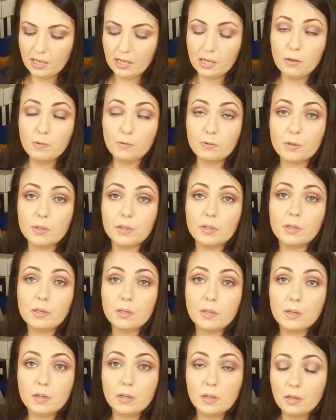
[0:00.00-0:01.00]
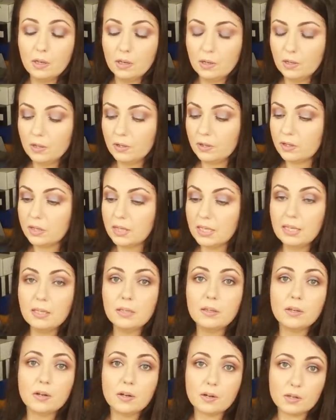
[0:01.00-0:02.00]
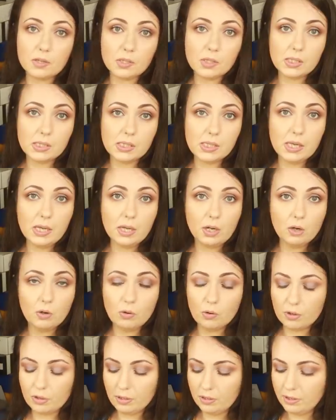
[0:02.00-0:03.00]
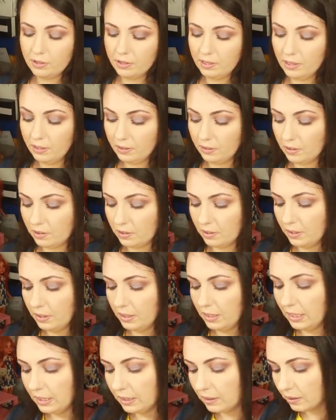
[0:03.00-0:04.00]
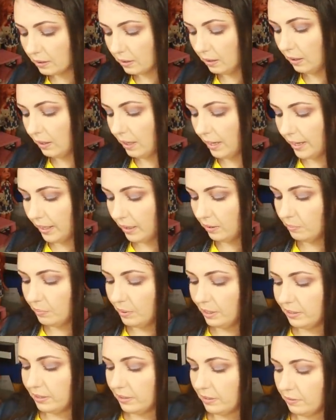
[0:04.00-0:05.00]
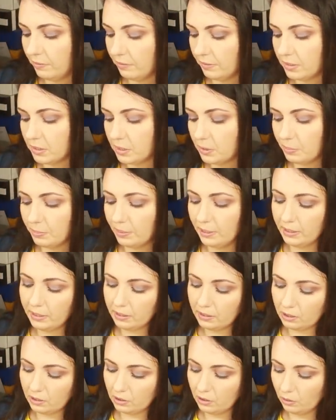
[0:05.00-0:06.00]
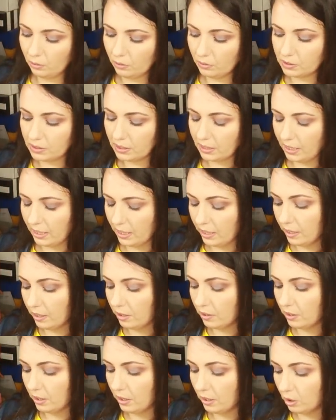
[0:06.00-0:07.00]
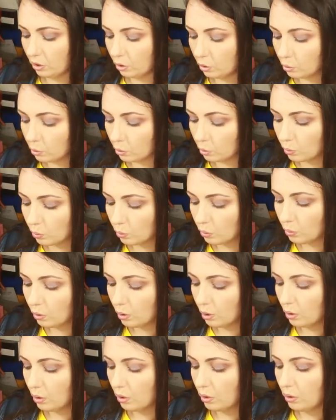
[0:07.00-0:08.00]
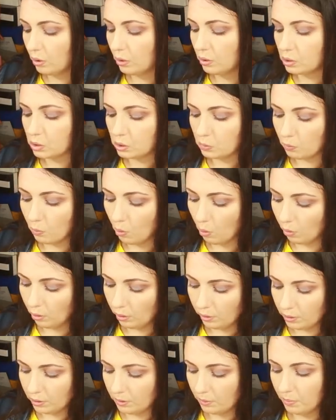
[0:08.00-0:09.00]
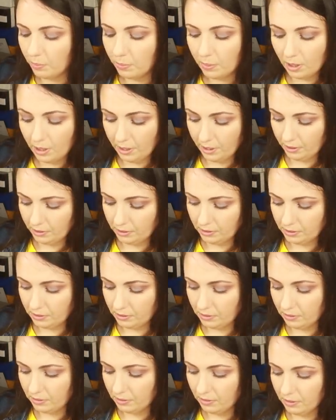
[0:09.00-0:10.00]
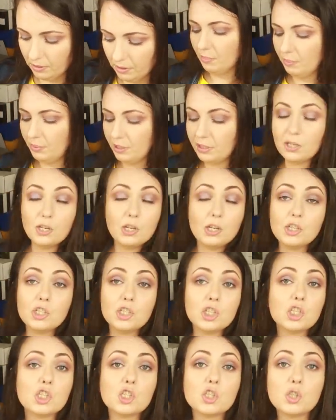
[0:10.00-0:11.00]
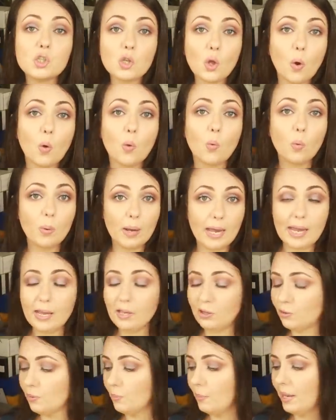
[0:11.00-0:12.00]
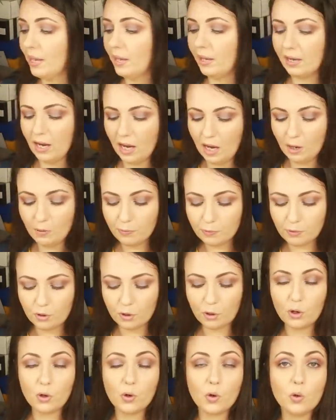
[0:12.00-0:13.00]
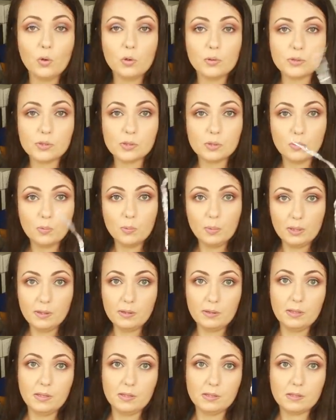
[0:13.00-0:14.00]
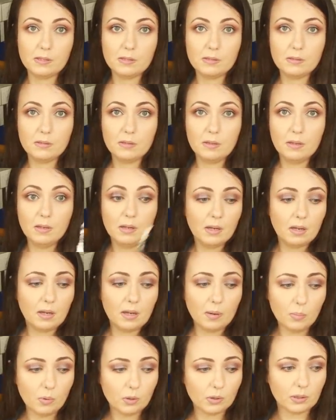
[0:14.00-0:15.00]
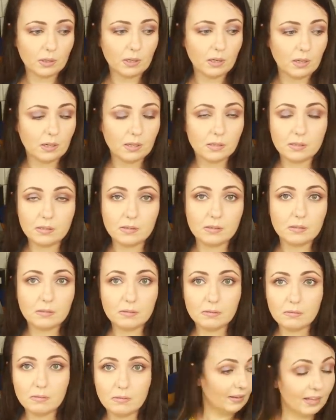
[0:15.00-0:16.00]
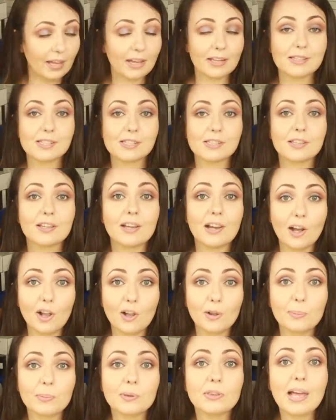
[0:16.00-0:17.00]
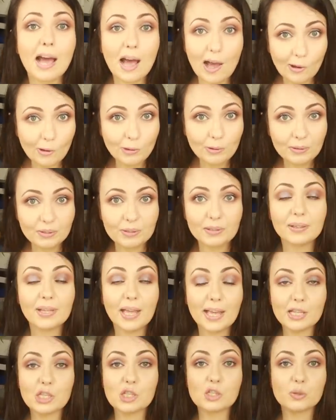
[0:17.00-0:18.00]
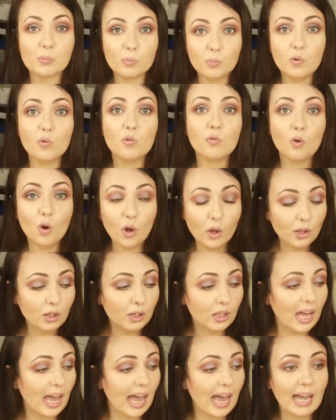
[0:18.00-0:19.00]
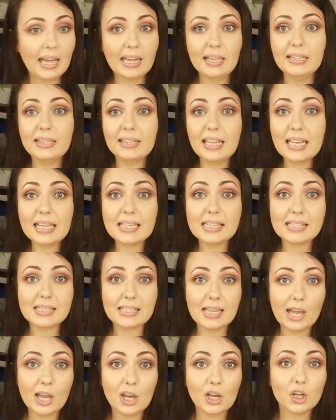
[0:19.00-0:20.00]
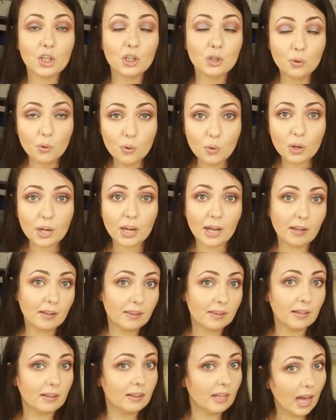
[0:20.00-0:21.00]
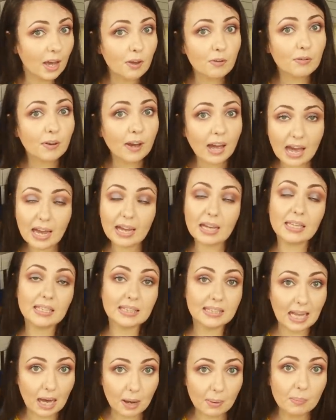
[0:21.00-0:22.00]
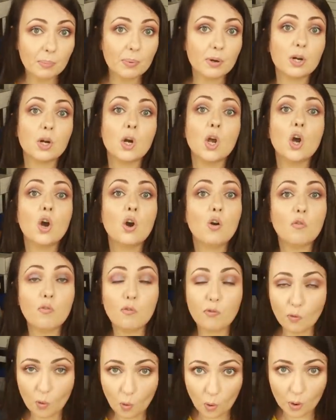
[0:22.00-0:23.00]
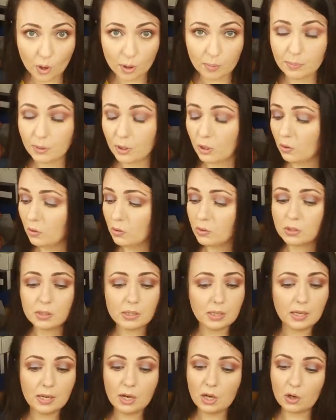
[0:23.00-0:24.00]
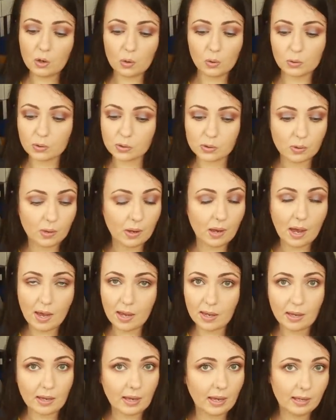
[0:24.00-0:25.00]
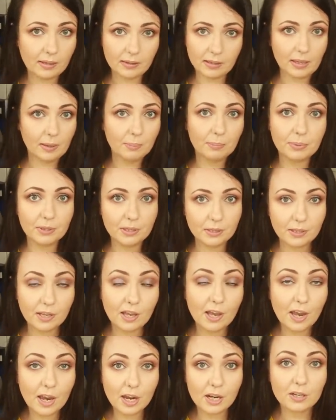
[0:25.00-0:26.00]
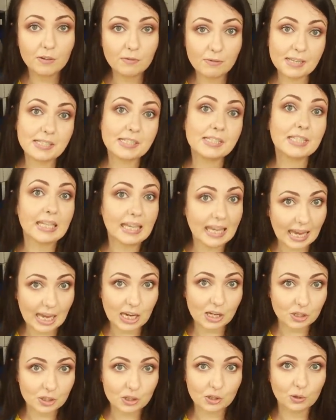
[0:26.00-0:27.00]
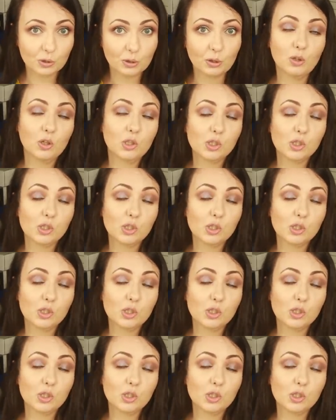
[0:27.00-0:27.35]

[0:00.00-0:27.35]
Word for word: even thinner stick or thinner needle and better even split those hair into smaller parts. But there is just no way to make afro curls with this. Come on guys. Let's calm down, let's move on and let's take a look at the life hack number 4 because here also I had a complete investigation to